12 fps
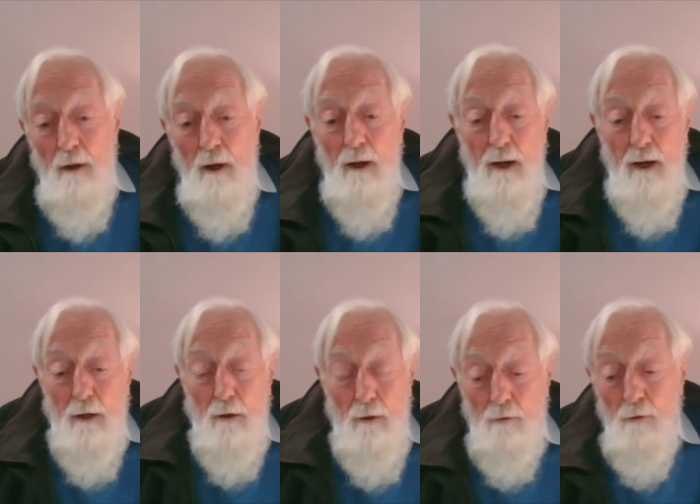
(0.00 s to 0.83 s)
And
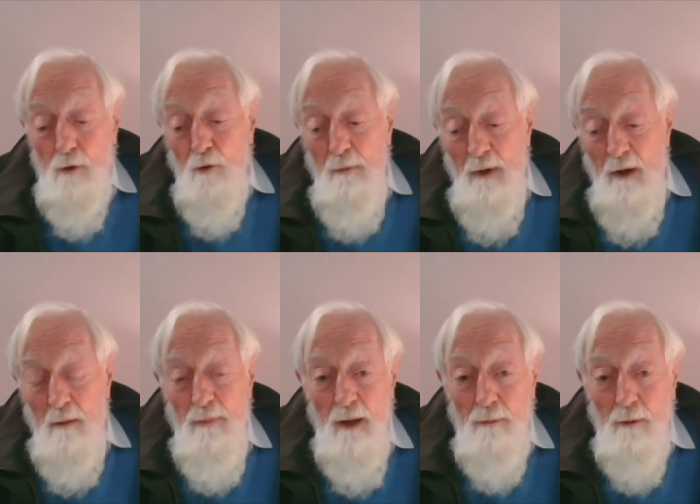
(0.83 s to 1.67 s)
not too many
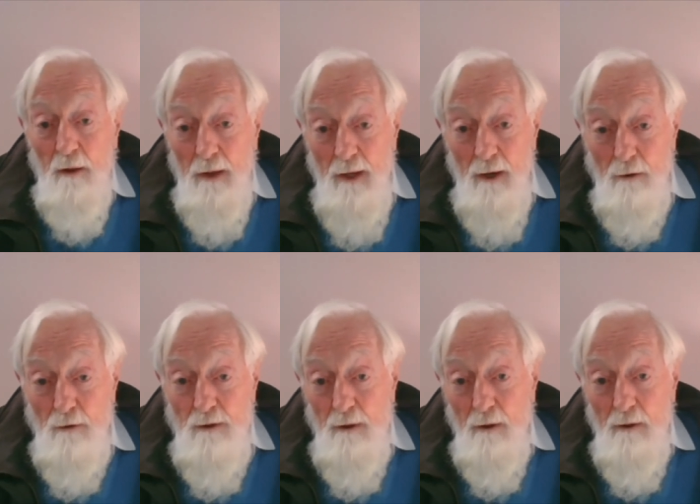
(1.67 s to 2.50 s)
people in the
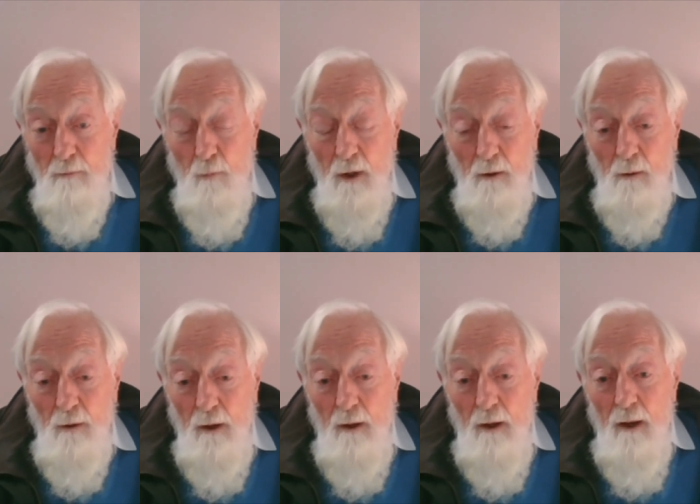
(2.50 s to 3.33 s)
outside world
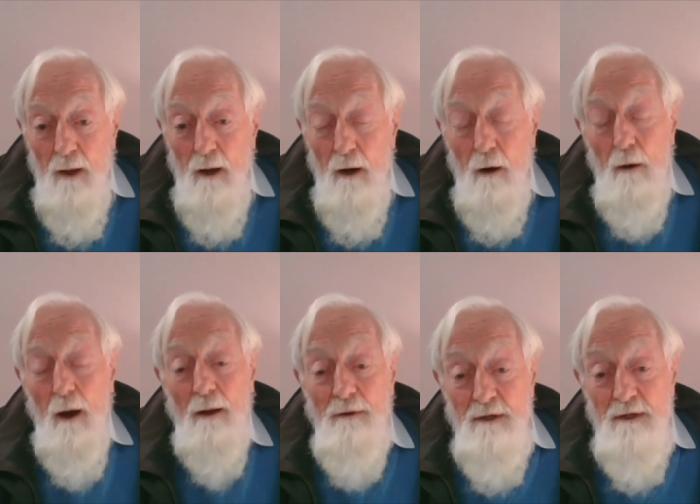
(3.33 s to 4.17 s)
uh,
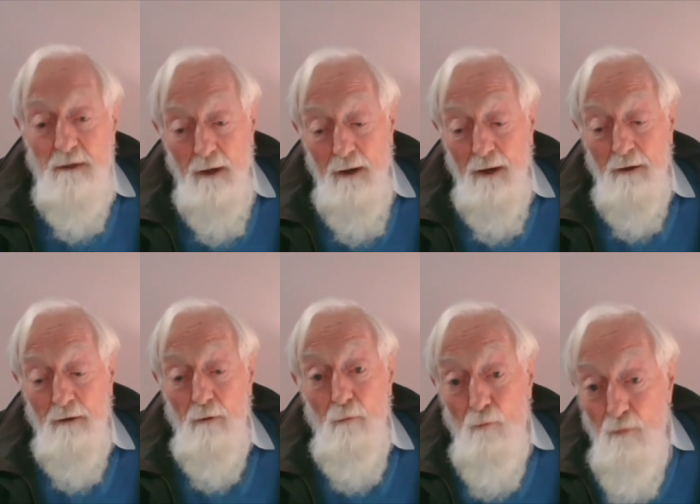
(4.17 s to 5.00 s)
understand
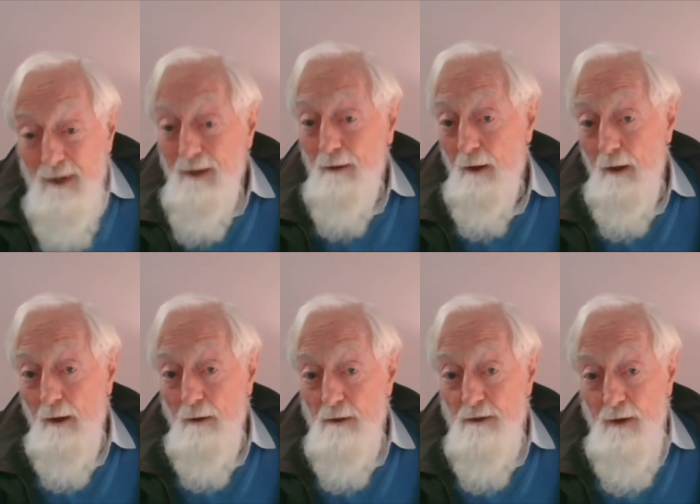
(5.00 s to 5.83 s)
and
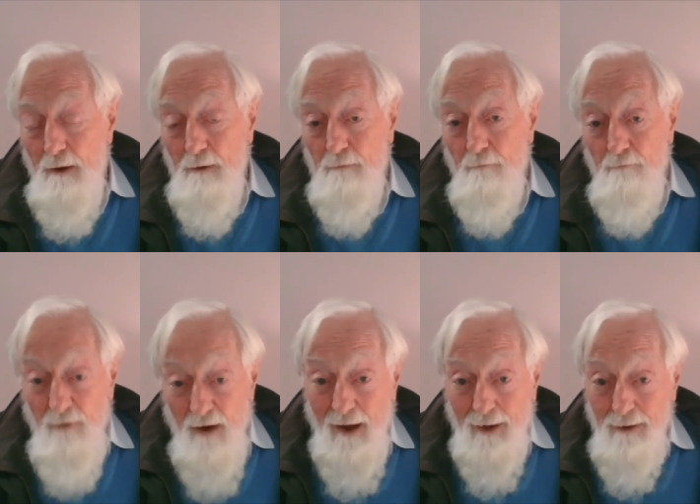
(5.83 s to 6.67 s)
realize that
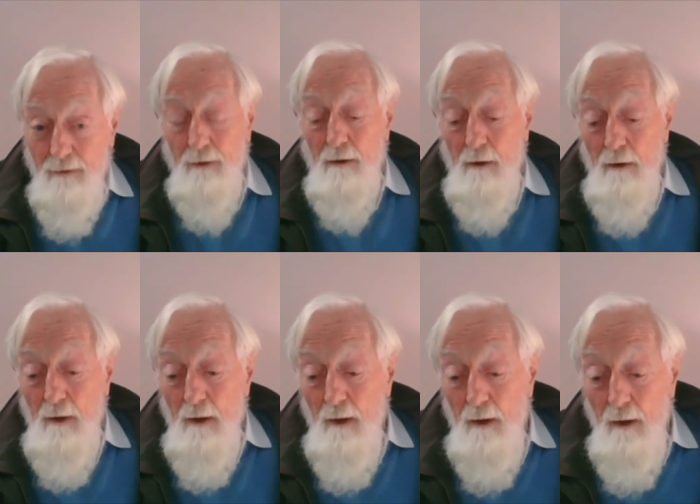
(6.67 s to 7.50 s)
fact.
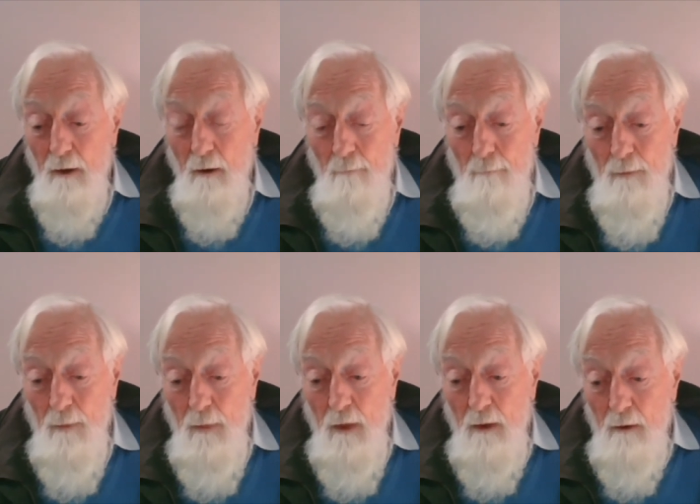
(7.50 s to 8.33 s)
Um,
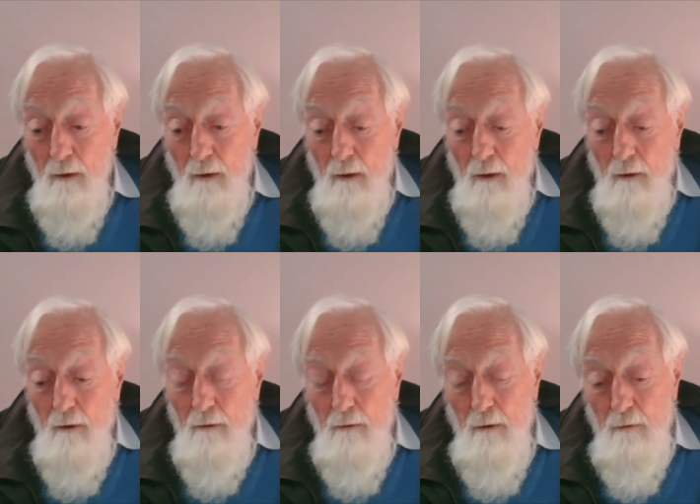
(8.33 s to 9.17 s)

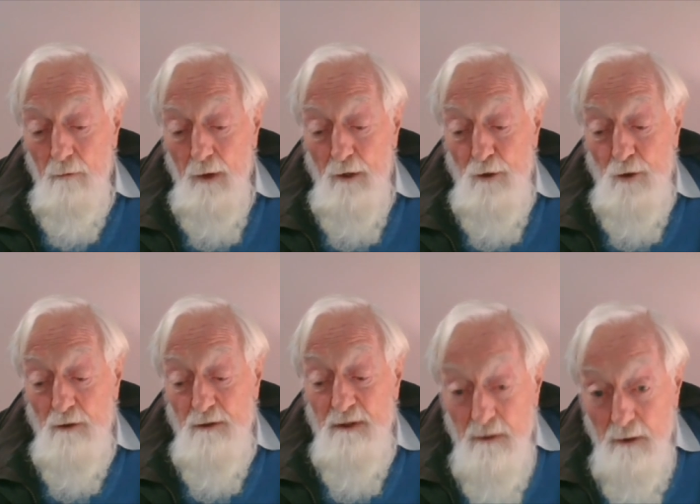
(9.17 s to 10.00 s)
they should
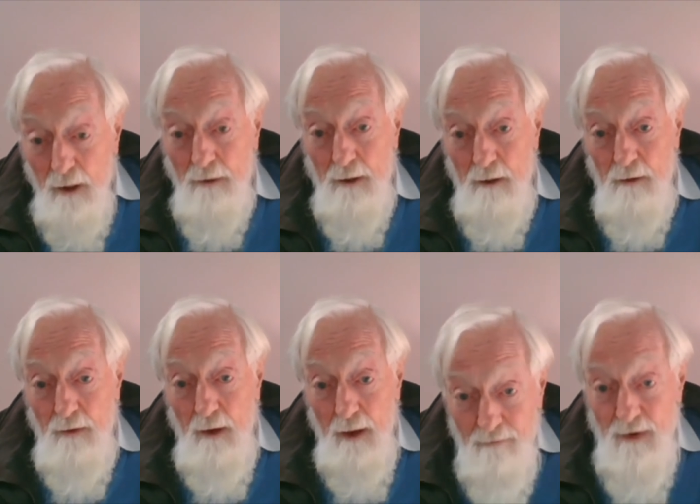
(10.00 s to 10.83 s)
study the
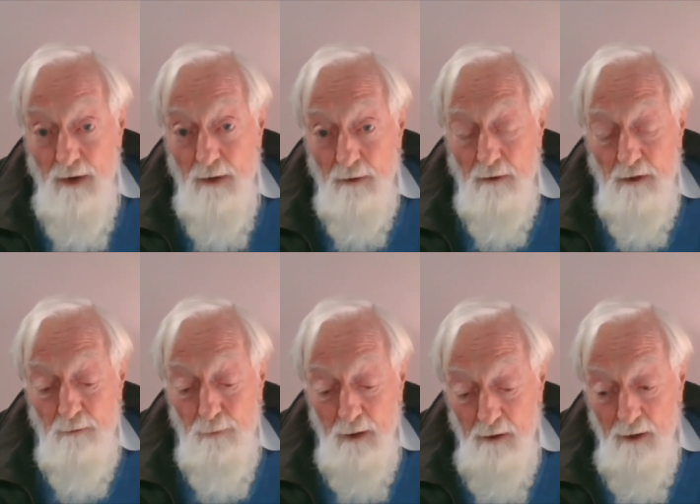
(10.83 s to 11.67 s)
evidence,
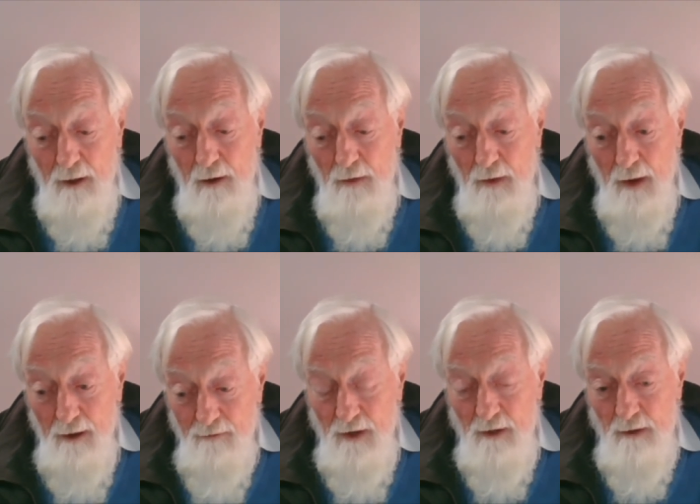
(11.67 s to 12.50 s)
particularly the
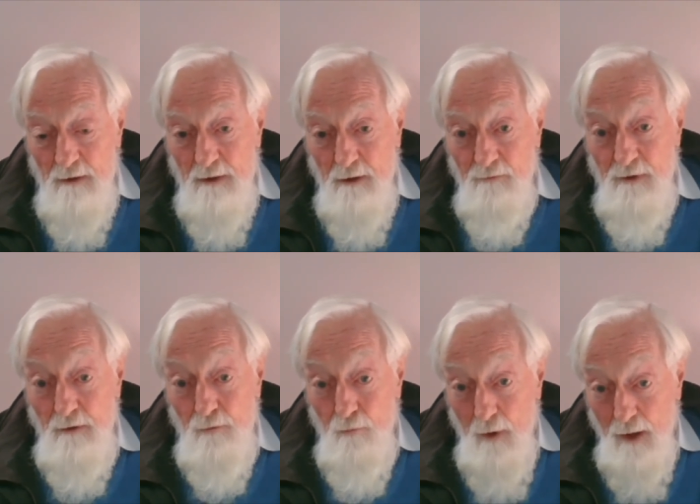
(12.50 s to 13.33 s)
evidence of his
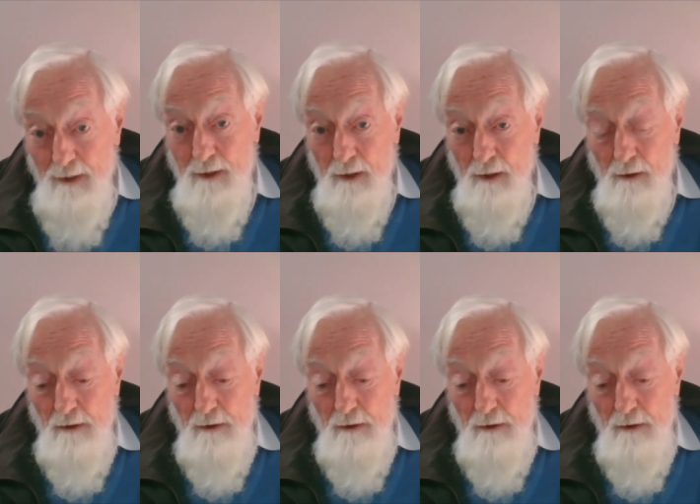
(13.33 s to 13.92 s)
writings.